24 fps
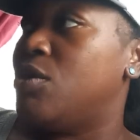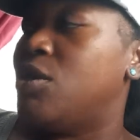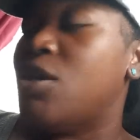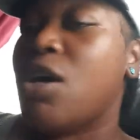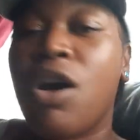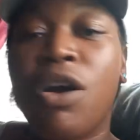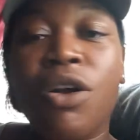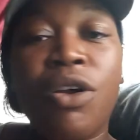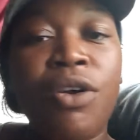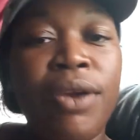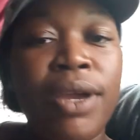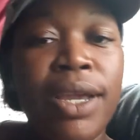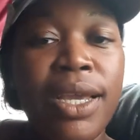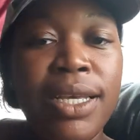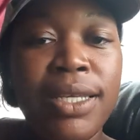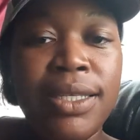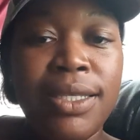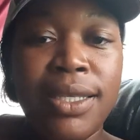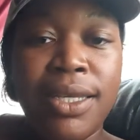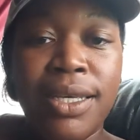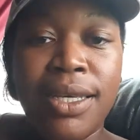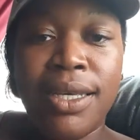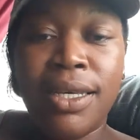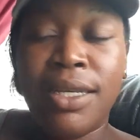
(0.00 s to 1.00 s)
talk
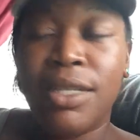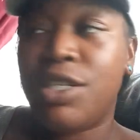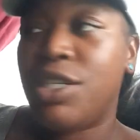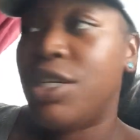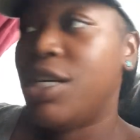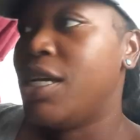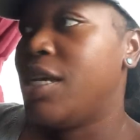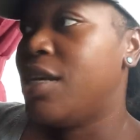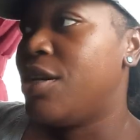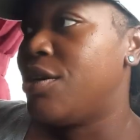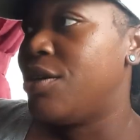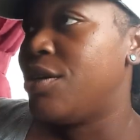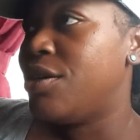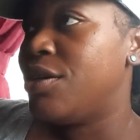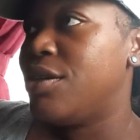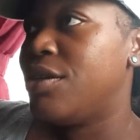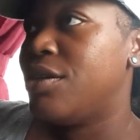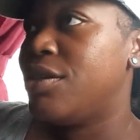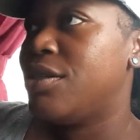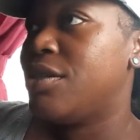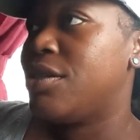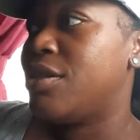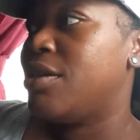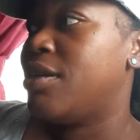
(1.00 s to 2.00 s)
crazy,
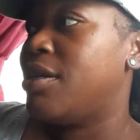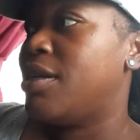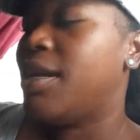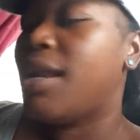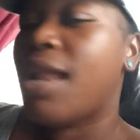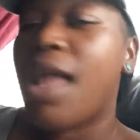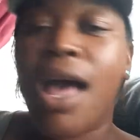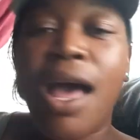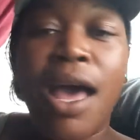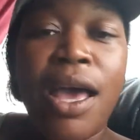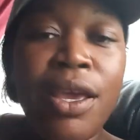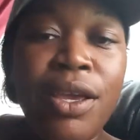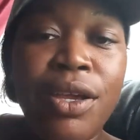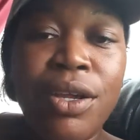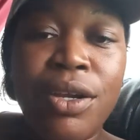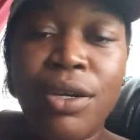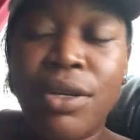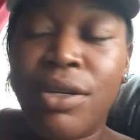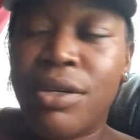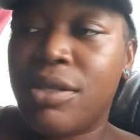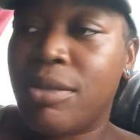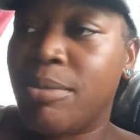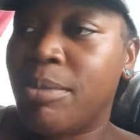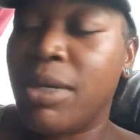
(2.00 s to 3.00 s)
cheaters or
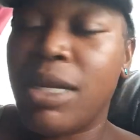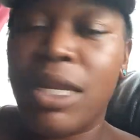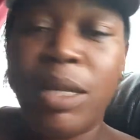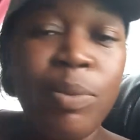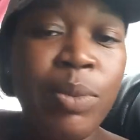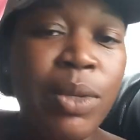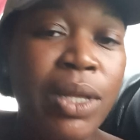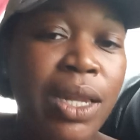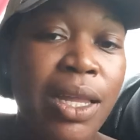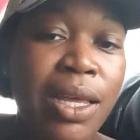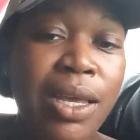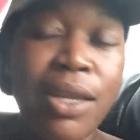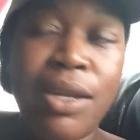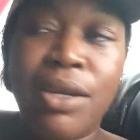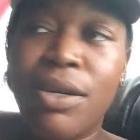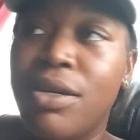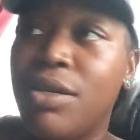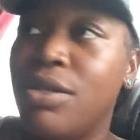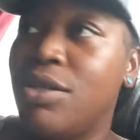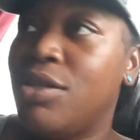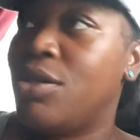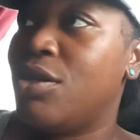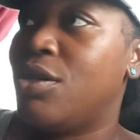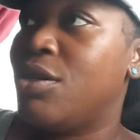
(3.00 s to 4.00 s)
liars and
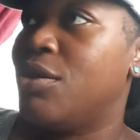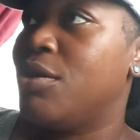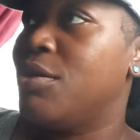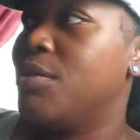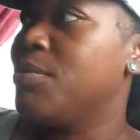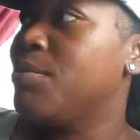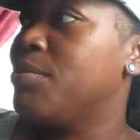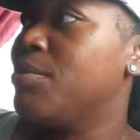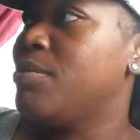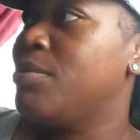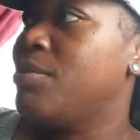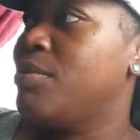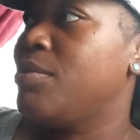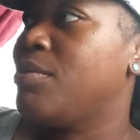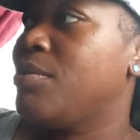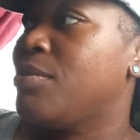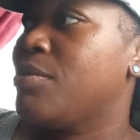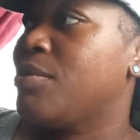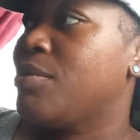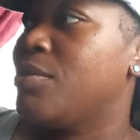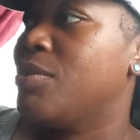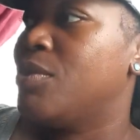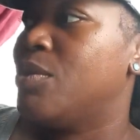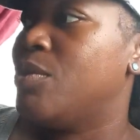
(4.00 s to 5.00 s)
manipulators,
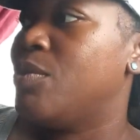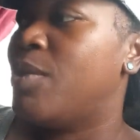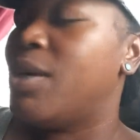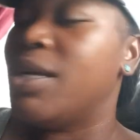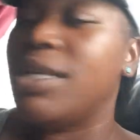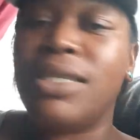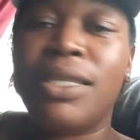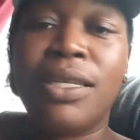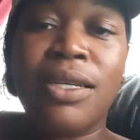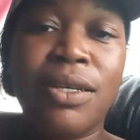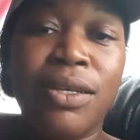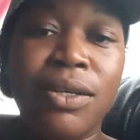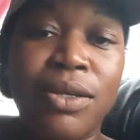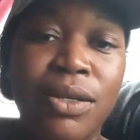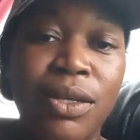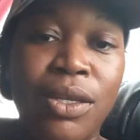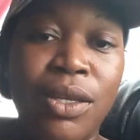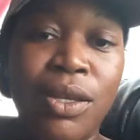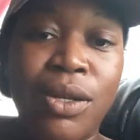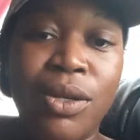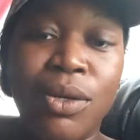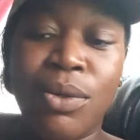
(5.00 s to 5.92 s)
ones that are,